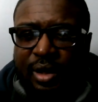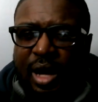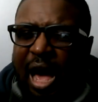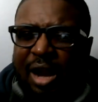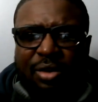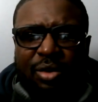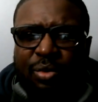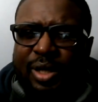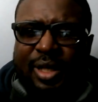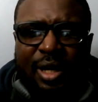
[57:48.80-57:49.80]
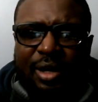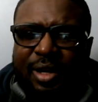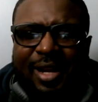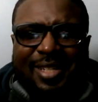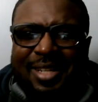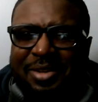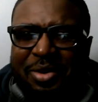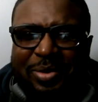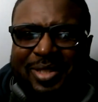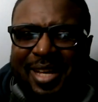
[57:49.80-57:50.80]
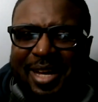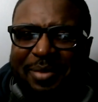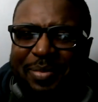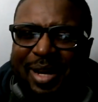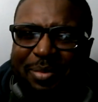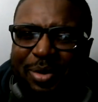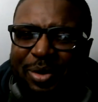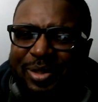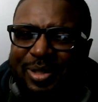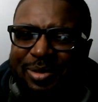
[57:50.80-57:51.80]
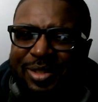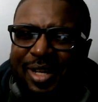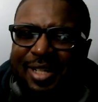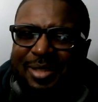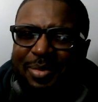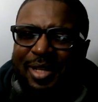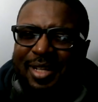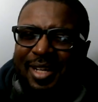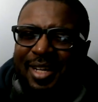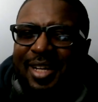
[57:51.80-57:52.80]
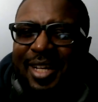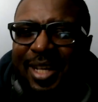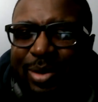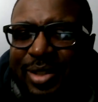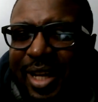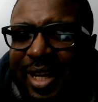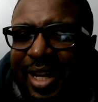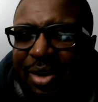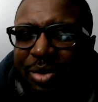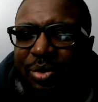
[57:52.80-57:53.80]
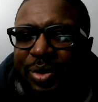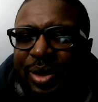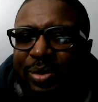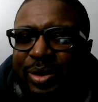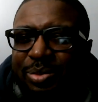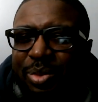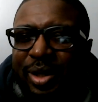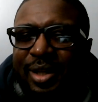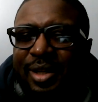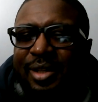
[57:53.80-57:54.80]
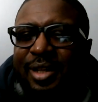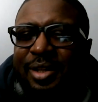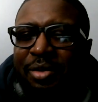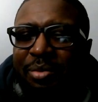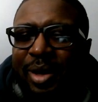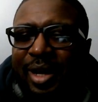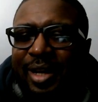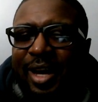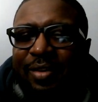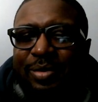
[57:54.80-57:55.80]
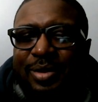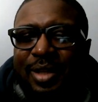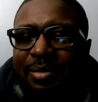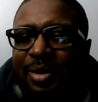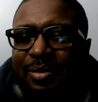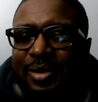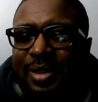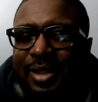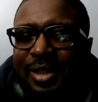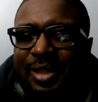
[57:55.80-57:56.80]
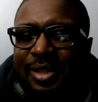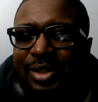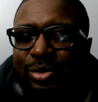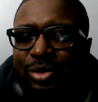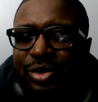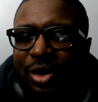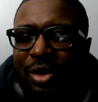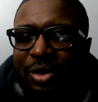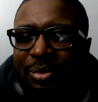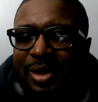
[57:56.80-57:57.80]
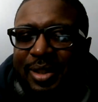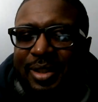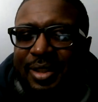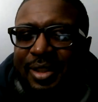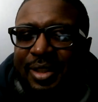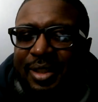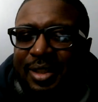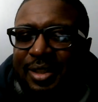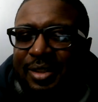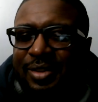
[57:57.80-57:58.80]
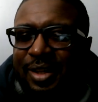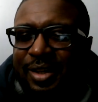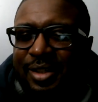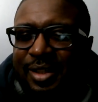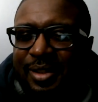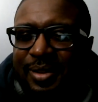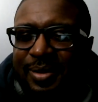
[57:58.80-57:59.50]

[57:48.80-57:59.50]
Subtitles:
I don't know what the hell Leslie Moore was thinking, man. That boy on some drugs, man. He was thinking that ooh wee was pretty good. The dope man gave him something that was too strong, man. Seriously.